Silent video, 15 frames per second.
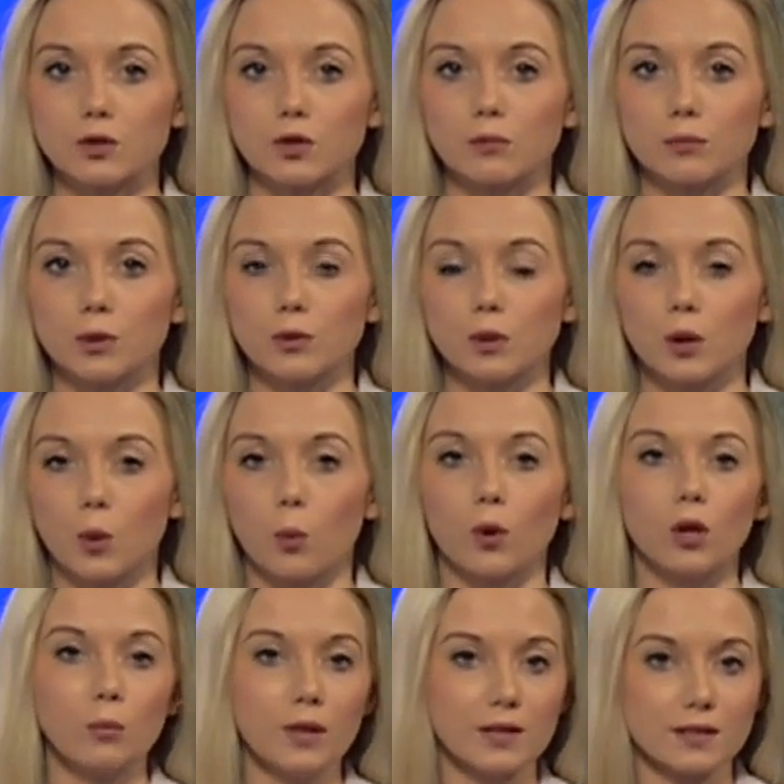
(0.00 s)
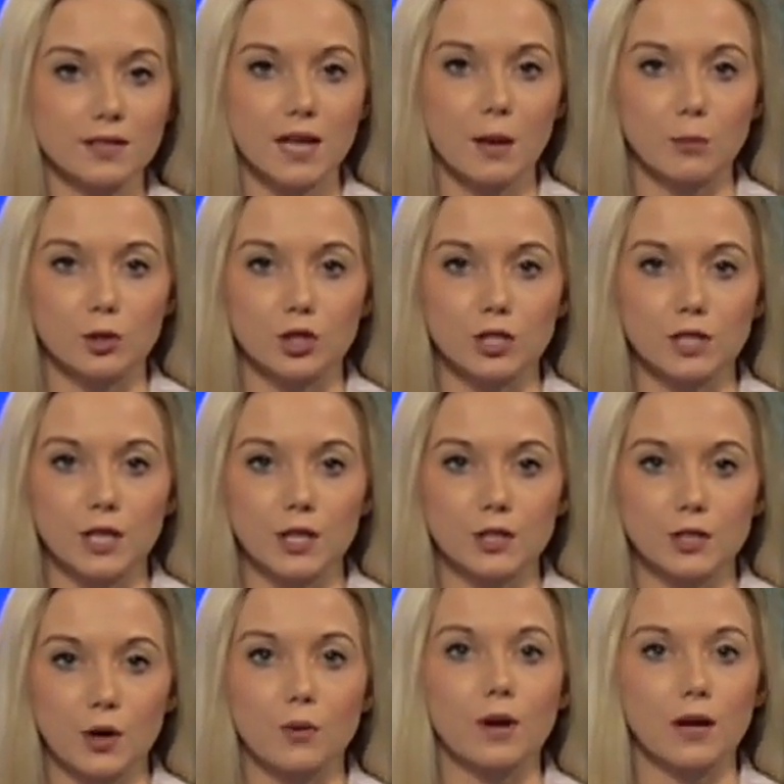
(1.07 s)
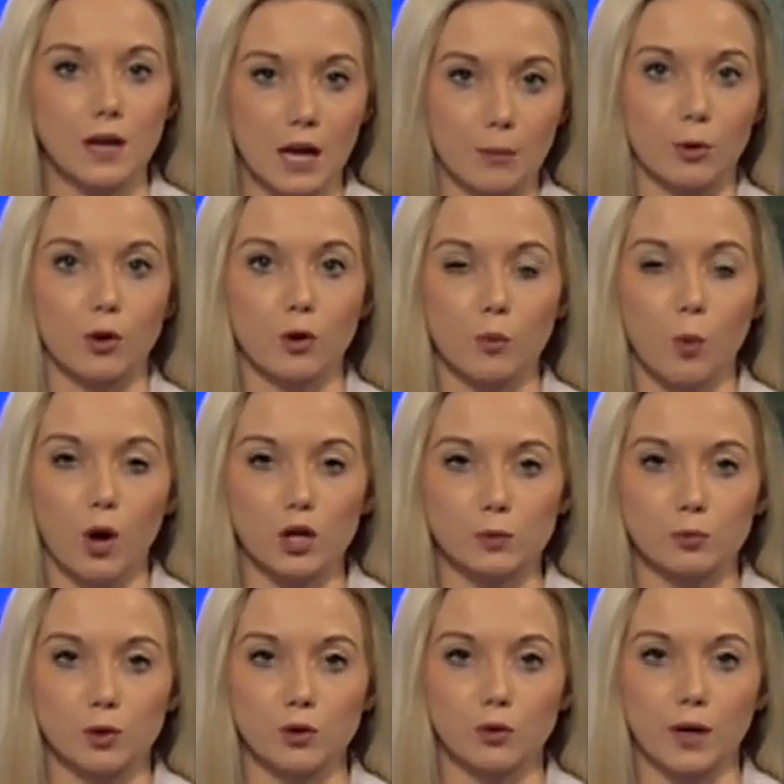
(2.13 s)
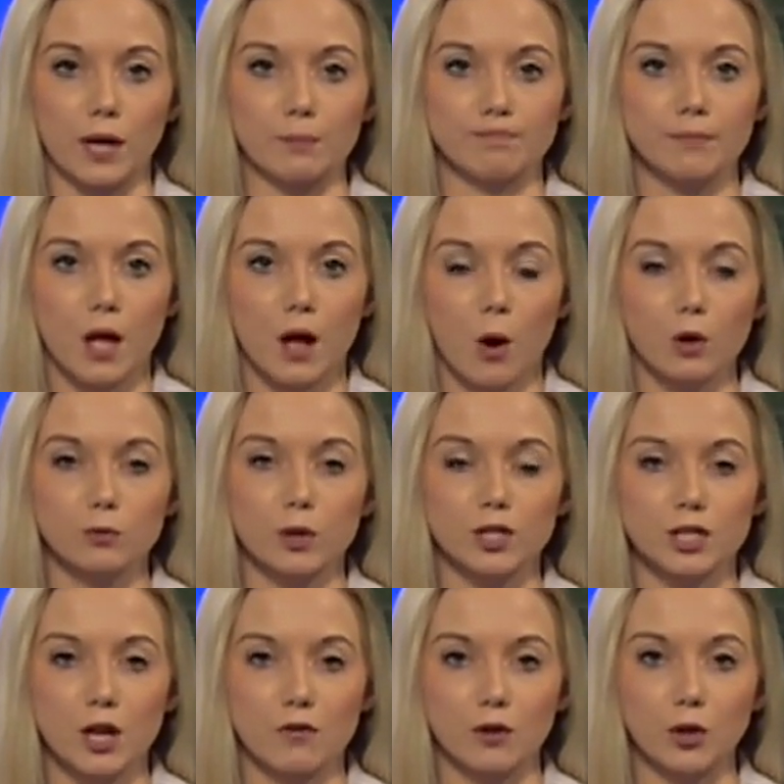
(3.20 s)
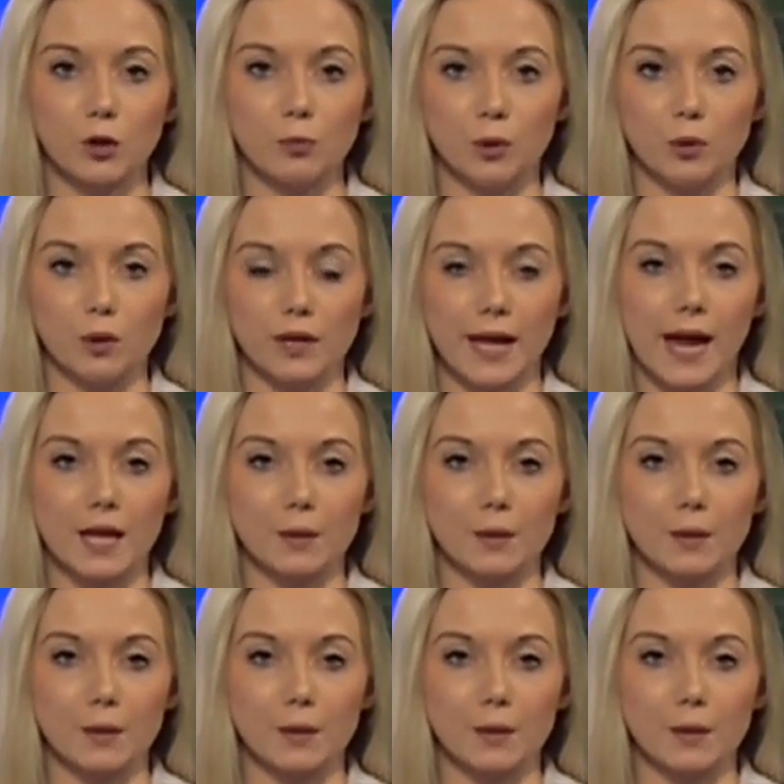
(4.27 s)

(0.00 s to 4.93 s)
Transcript: I'm told Beulah will be establishing its own neighborhood watch program. Always watching out for you, Beulah.